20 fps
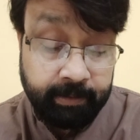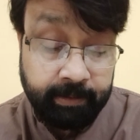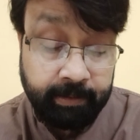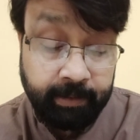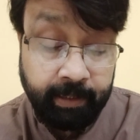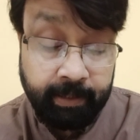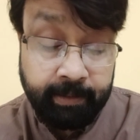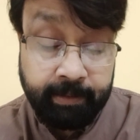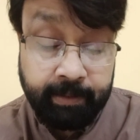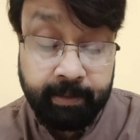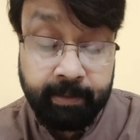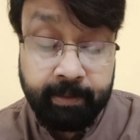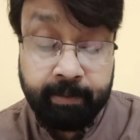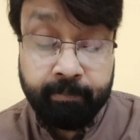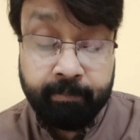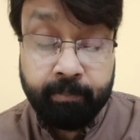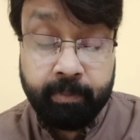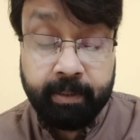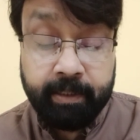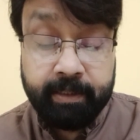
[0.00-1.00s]
And the
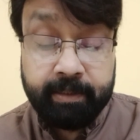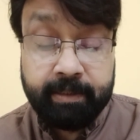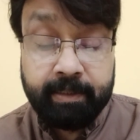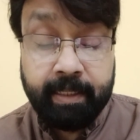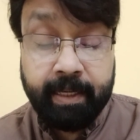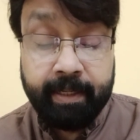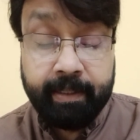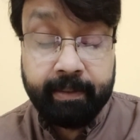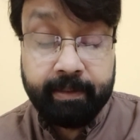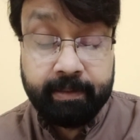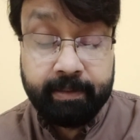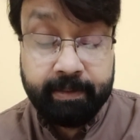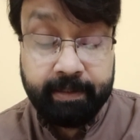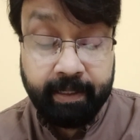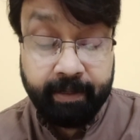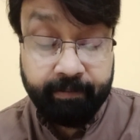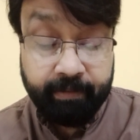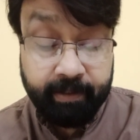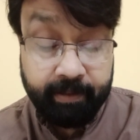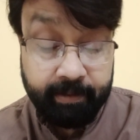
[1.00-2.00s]
number is
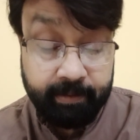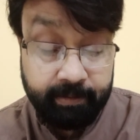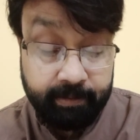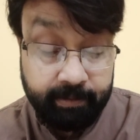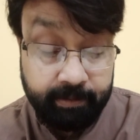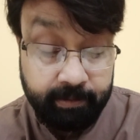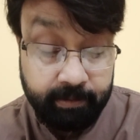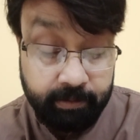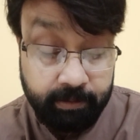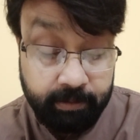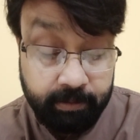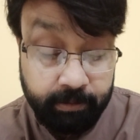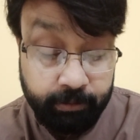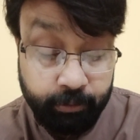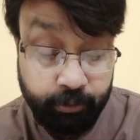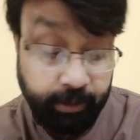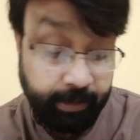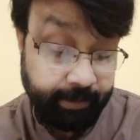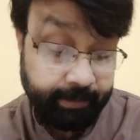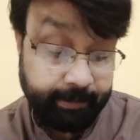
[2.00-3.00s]

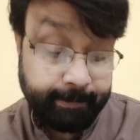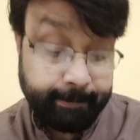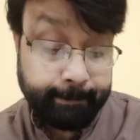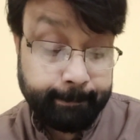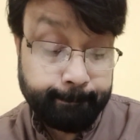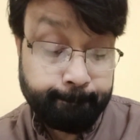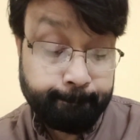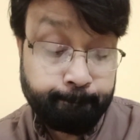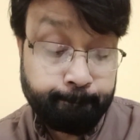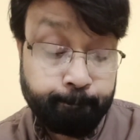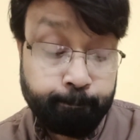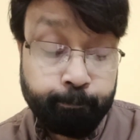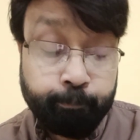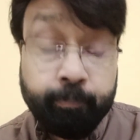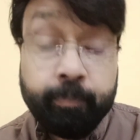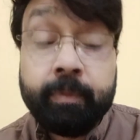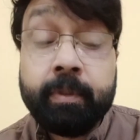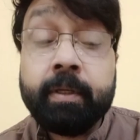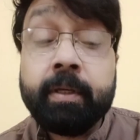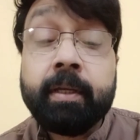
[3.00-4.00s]
976.
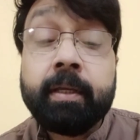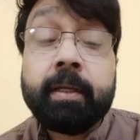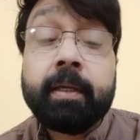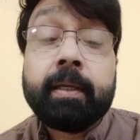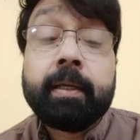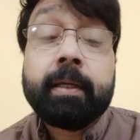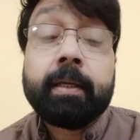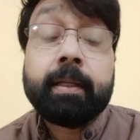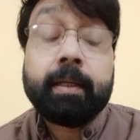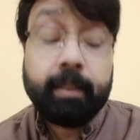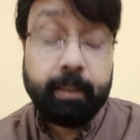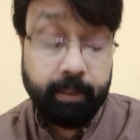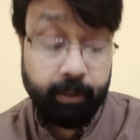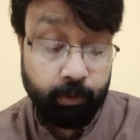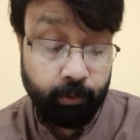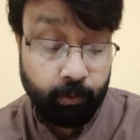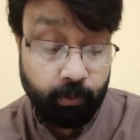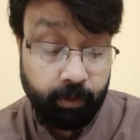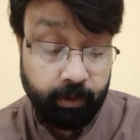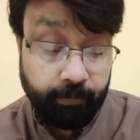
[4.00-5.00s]

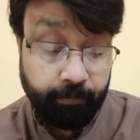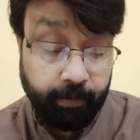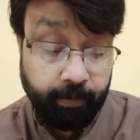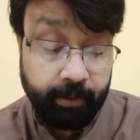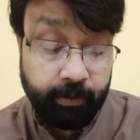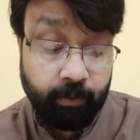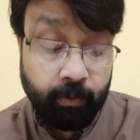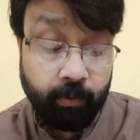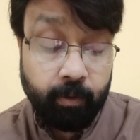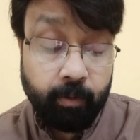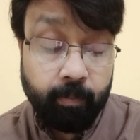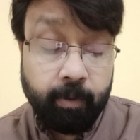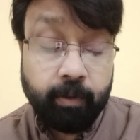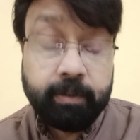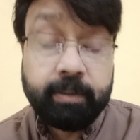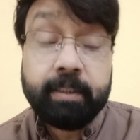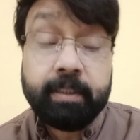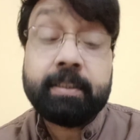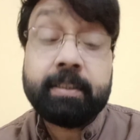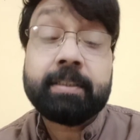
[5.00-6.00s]
Leo, if I talk
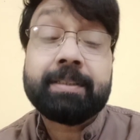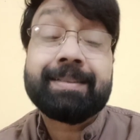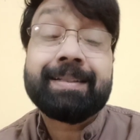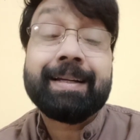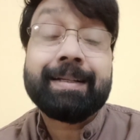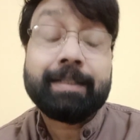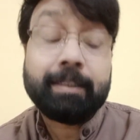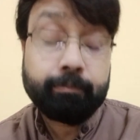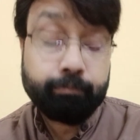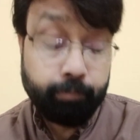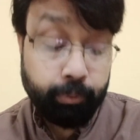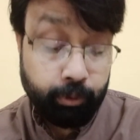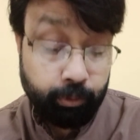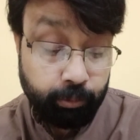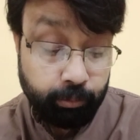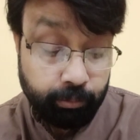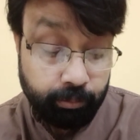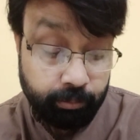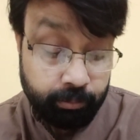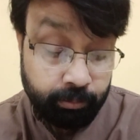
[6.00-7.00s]
about, that is red and
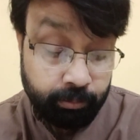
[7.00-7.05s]
blue